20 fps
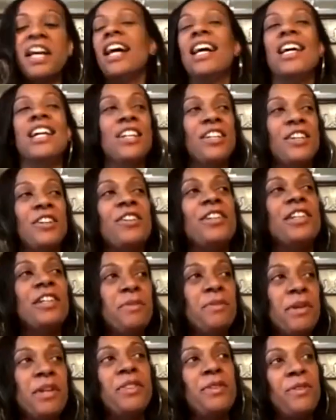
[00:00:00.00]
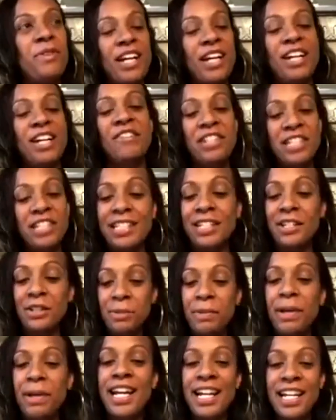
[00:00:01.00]
I literally went through every single
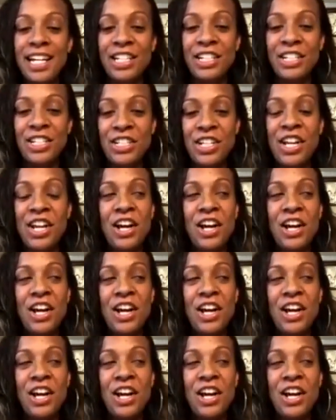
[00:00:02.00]
page